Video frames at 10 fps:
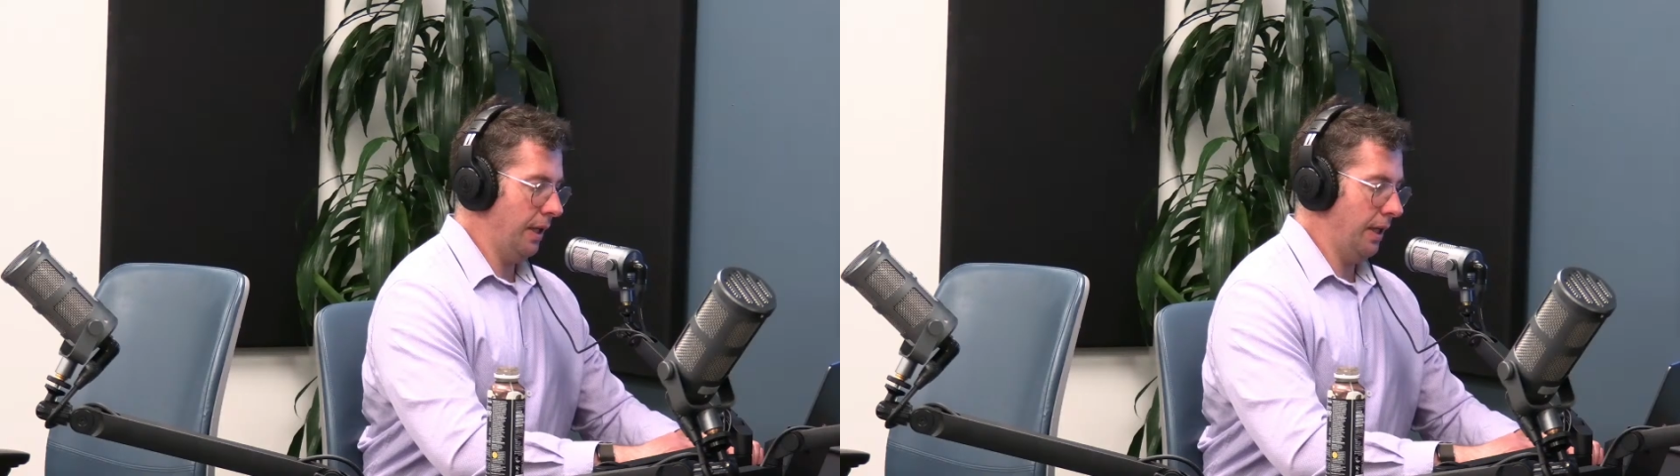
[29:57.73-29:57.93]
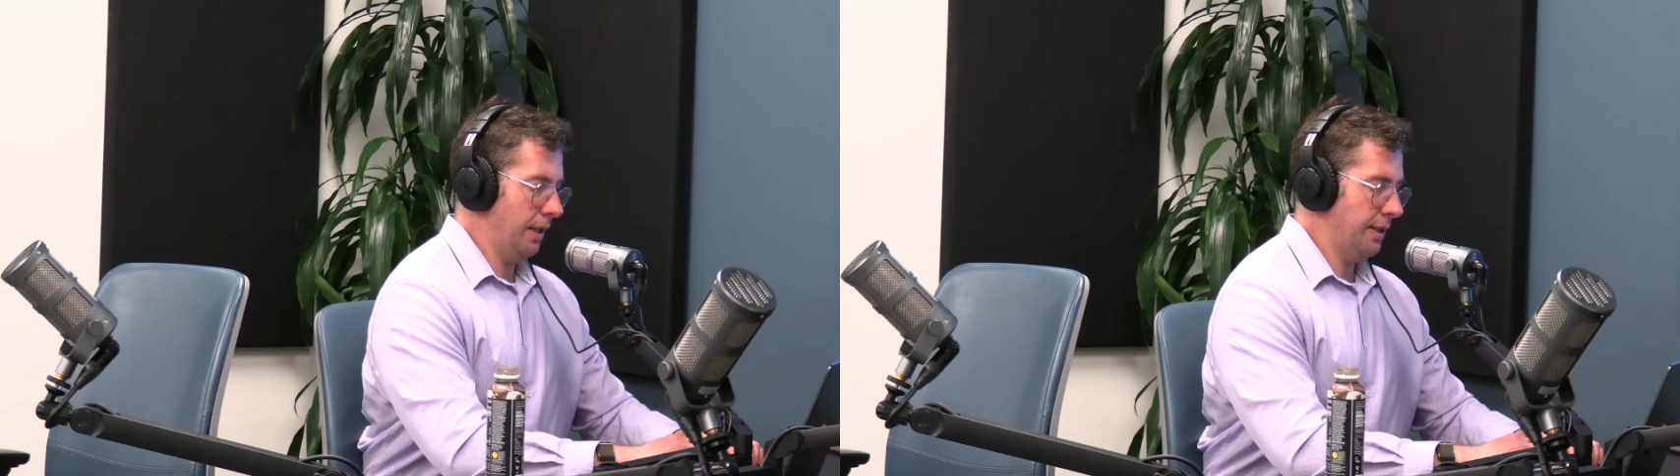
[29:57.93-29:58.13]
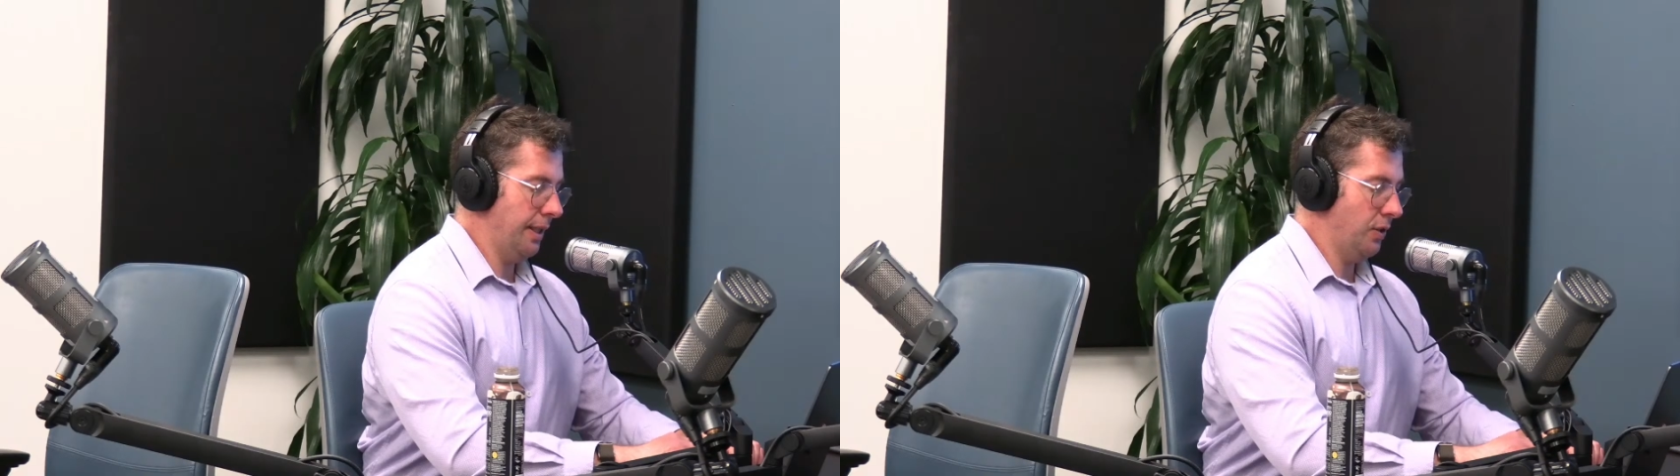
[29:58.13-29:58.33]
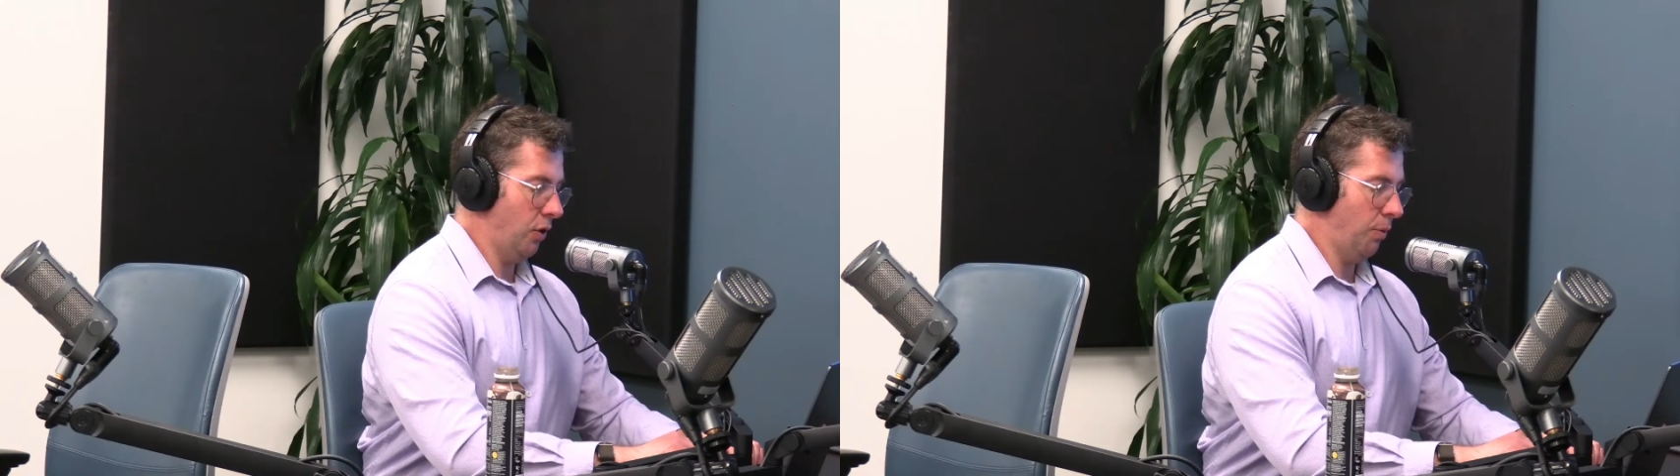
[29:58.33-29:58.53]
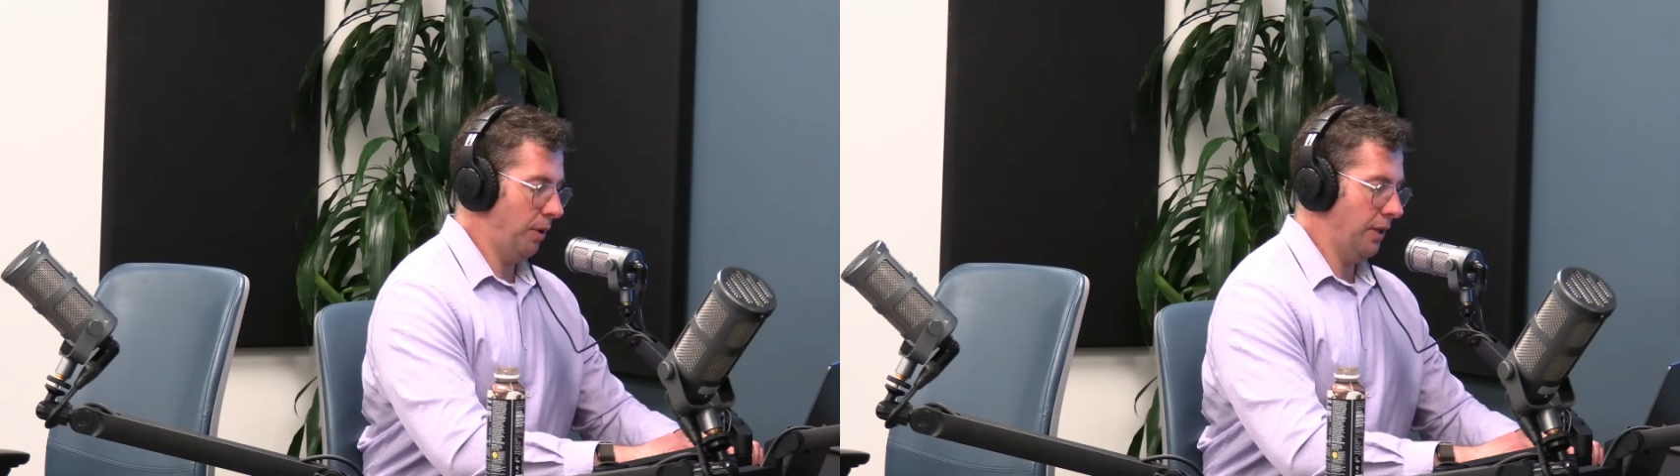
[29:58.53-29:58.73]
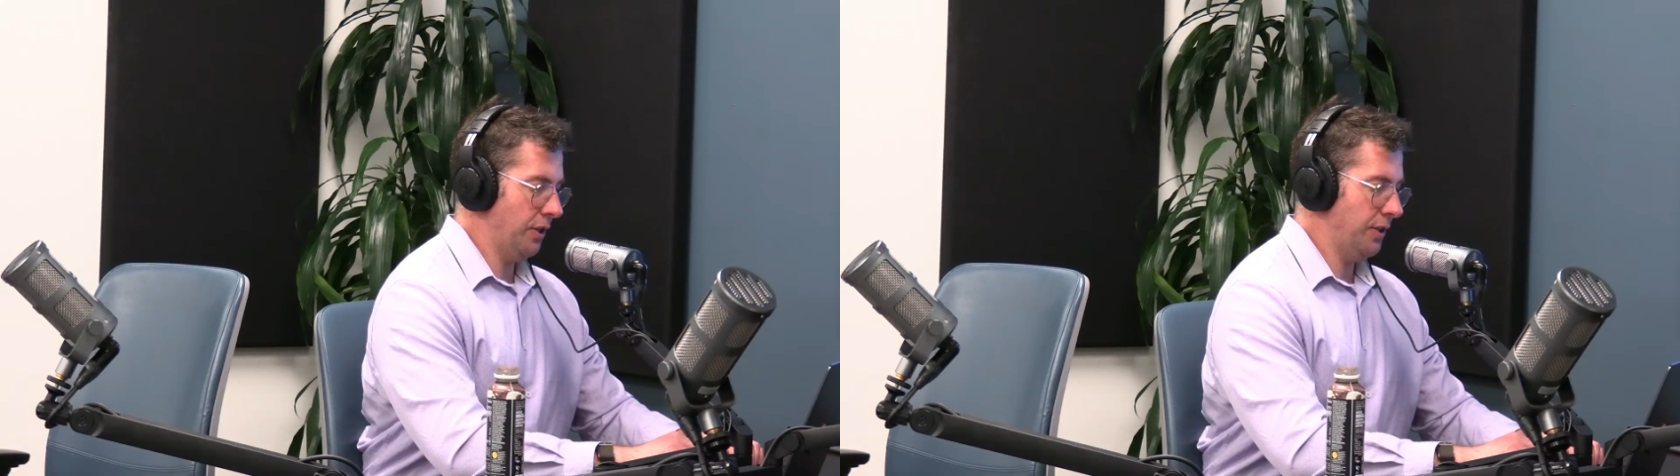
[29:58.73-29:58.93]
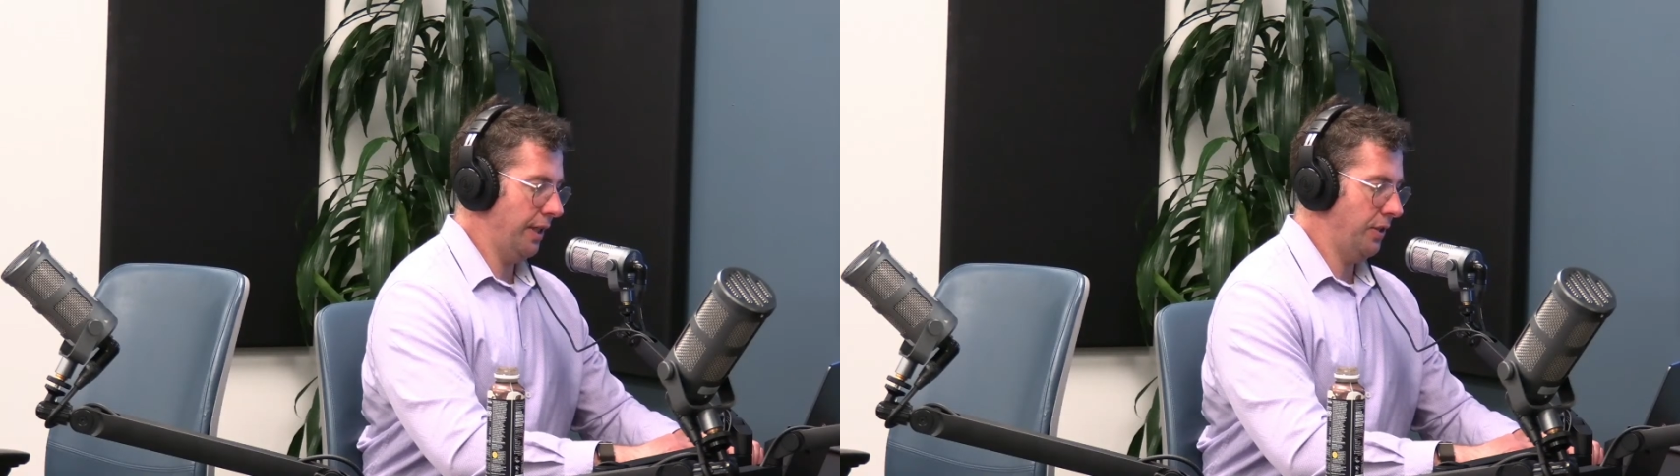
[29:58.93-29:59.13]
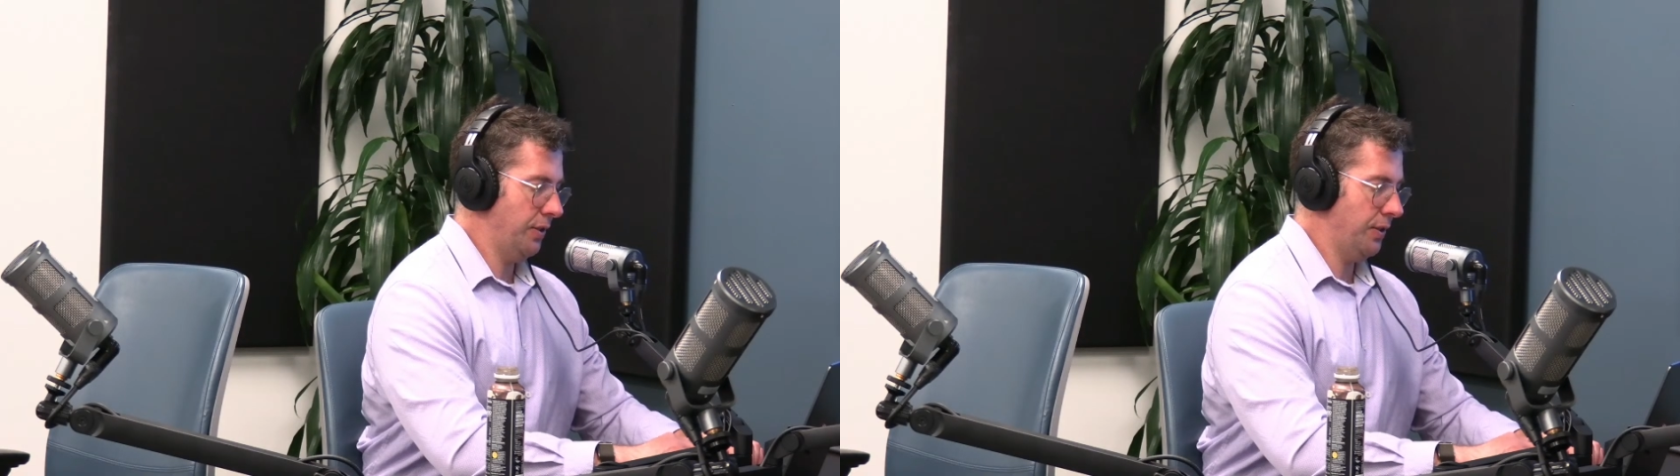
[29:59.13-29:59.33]
Contains all projects,
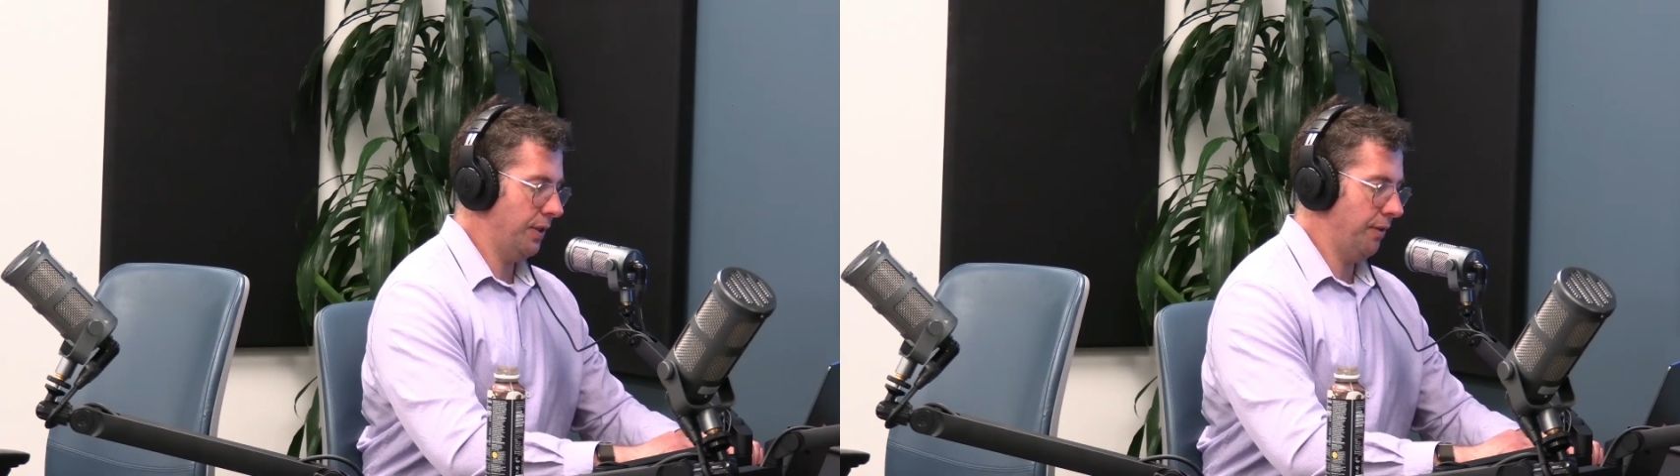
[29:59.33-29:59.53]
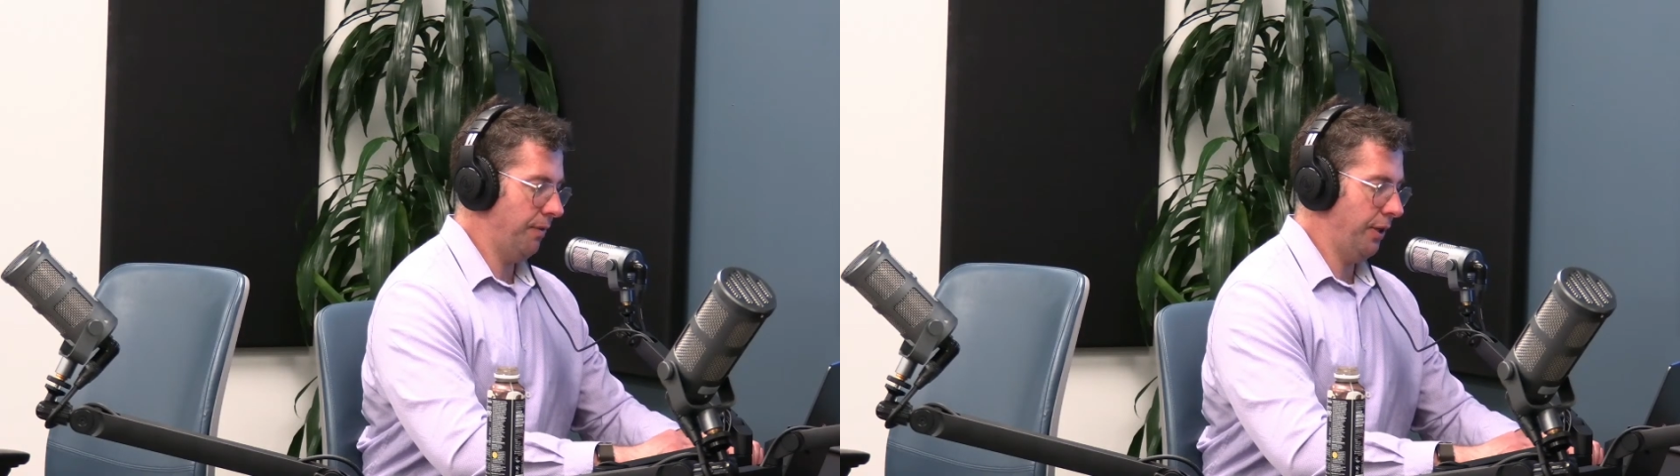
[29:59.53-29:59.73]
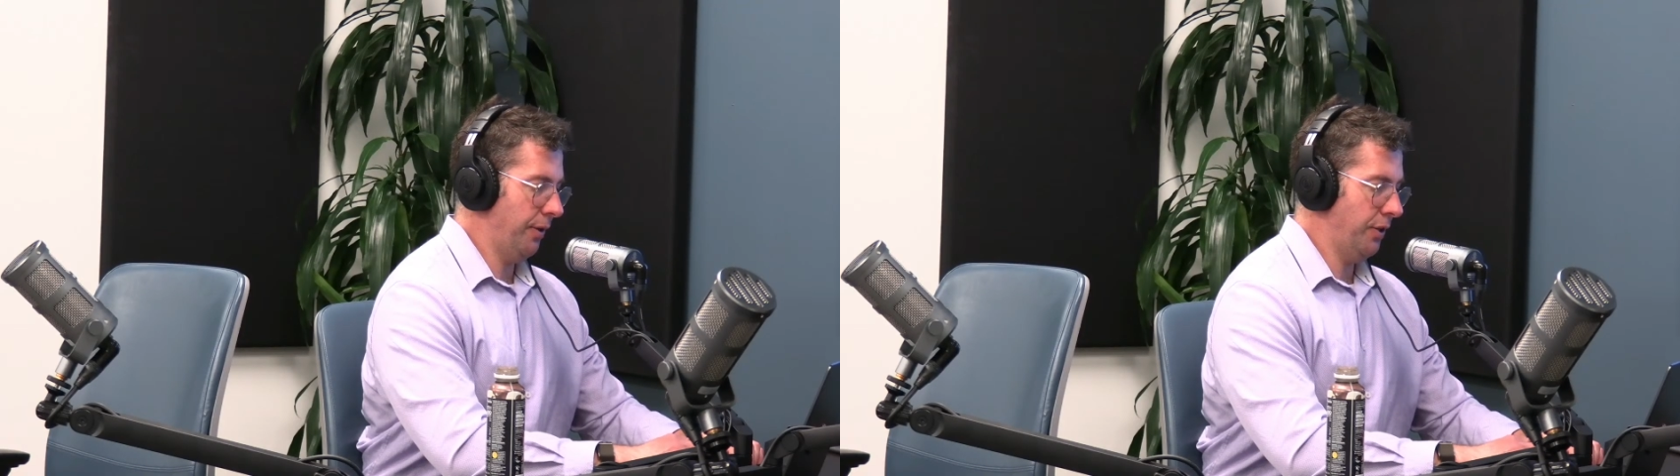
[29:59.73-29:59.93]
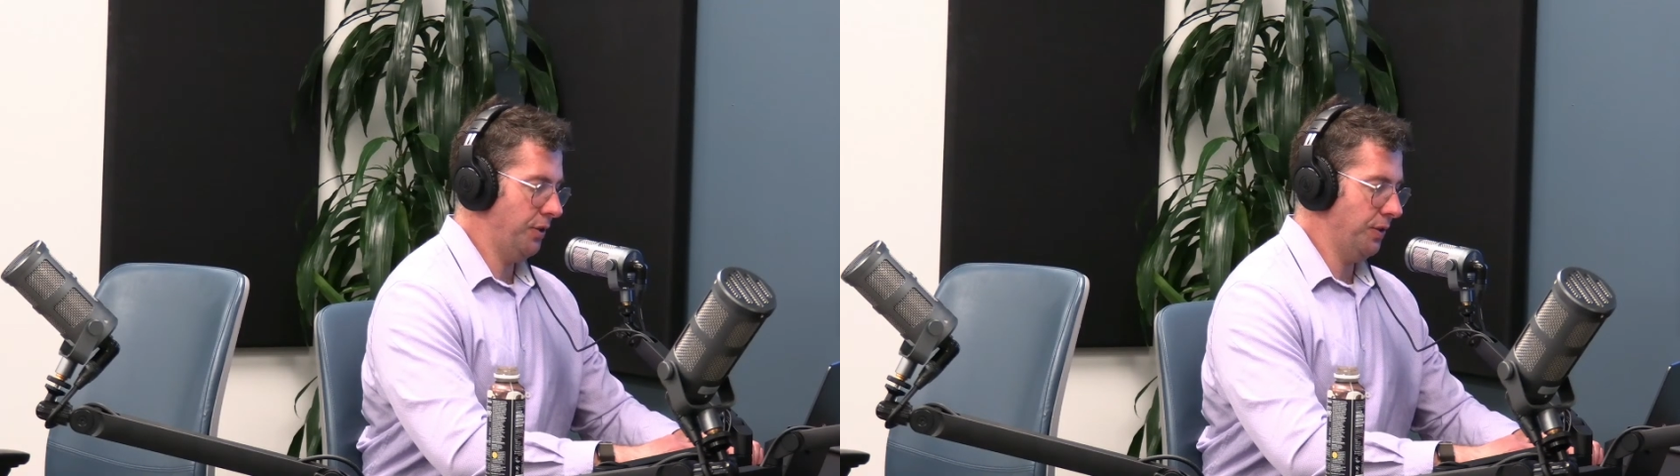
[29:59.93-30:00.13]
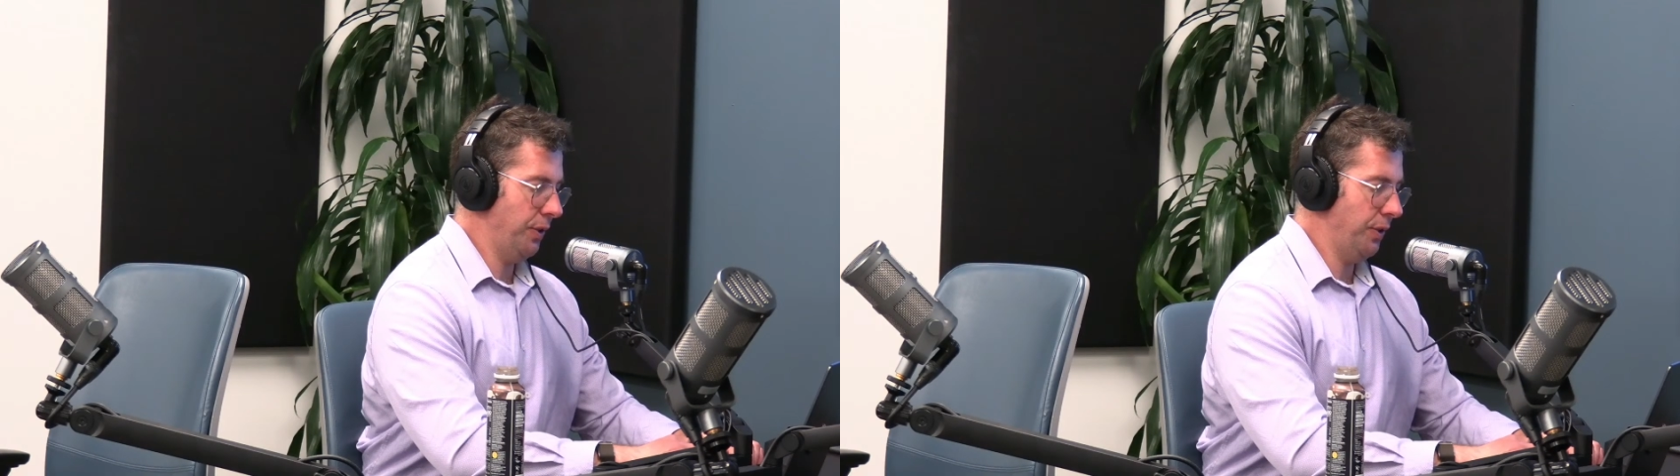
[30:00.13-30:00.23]
agents, and configurations.